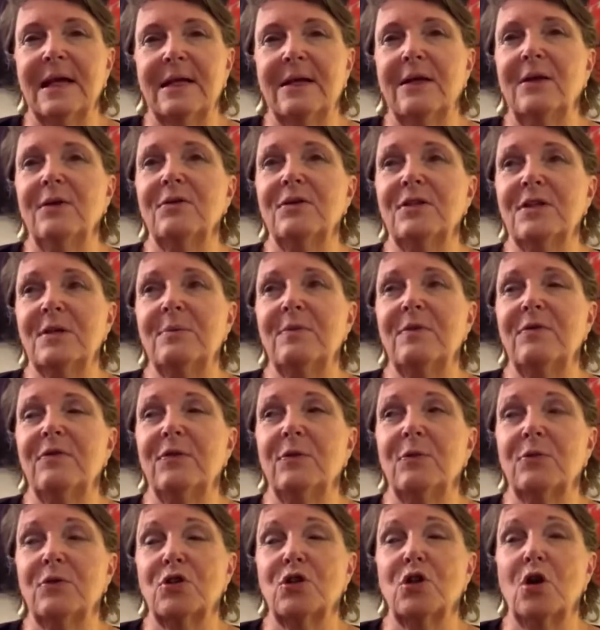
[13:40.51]
I know some of
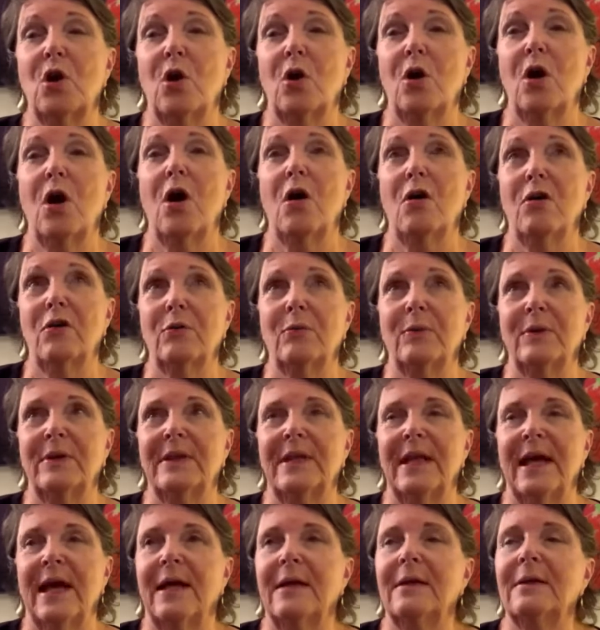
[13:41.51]
you are shock horror
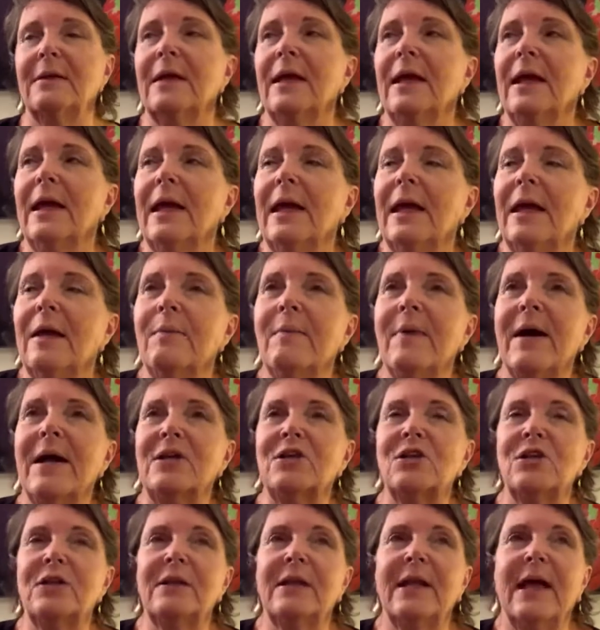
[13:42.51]
with that.
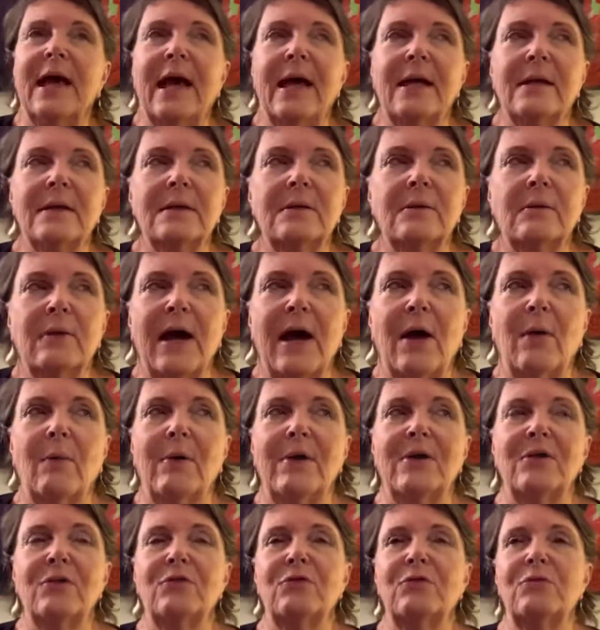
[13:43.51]
Imagine that. I
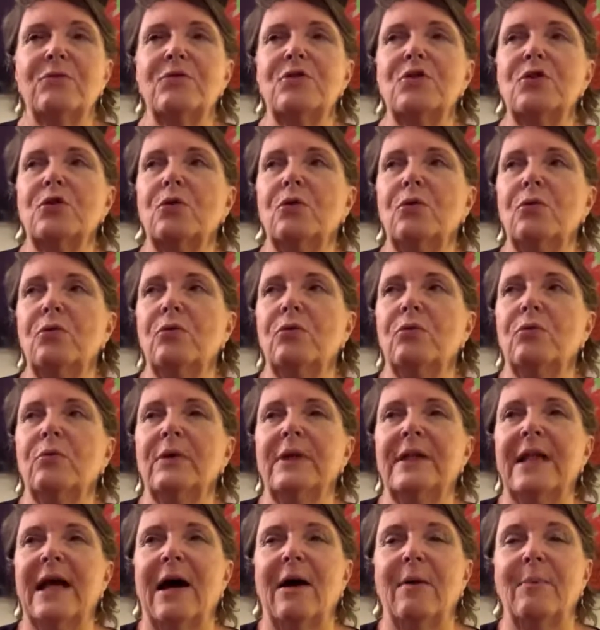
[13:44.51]
went through school
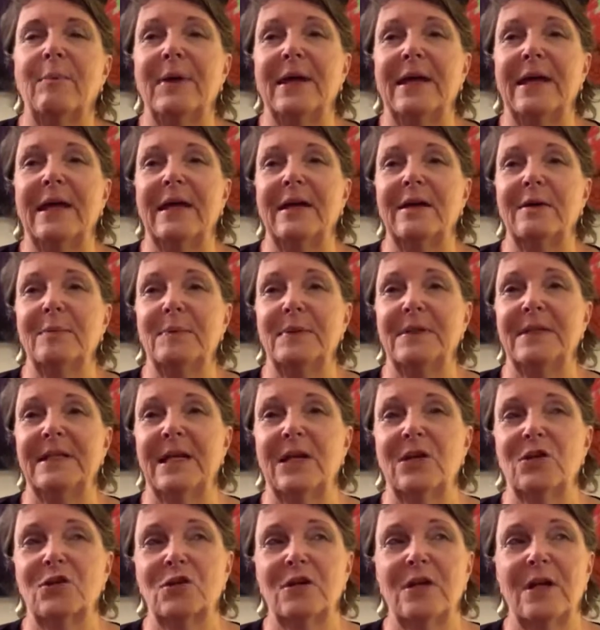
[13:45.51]
without picking up a
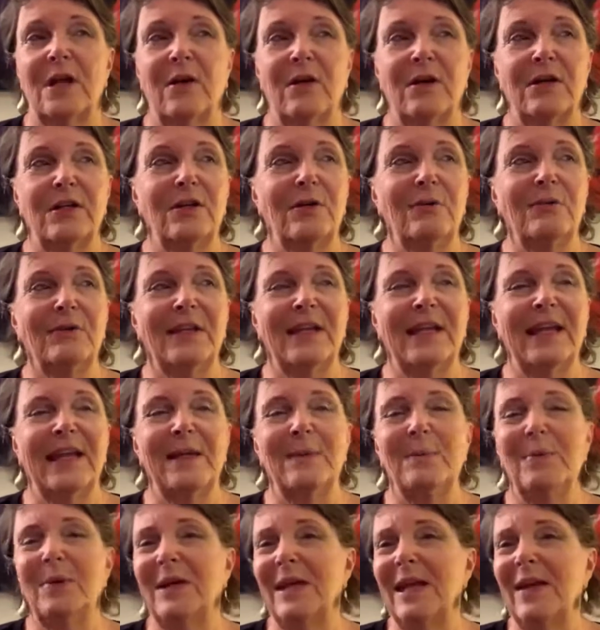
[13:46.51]
dictionary. I don't think
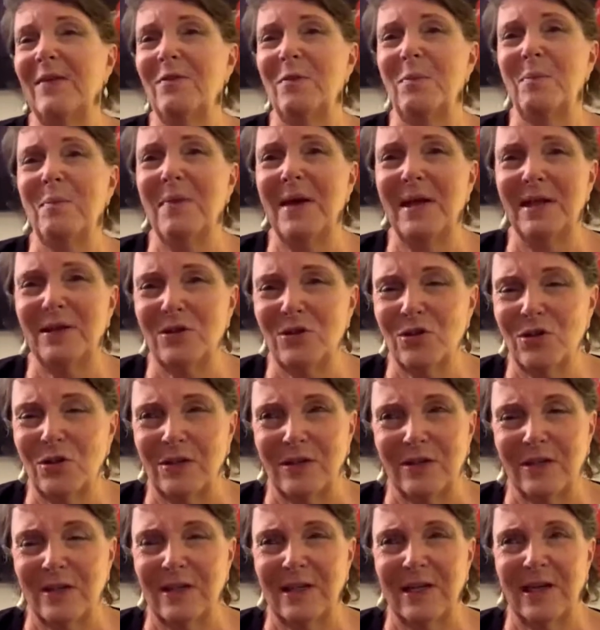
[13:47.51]
anybody ever
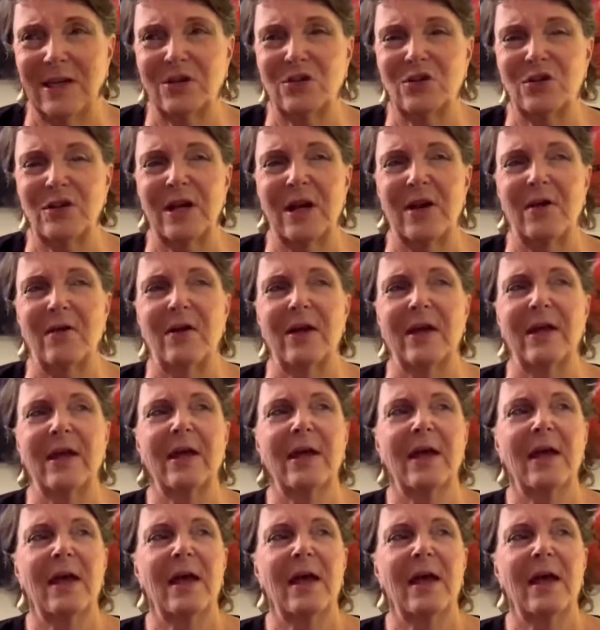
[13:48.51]
mentioned a dictionary.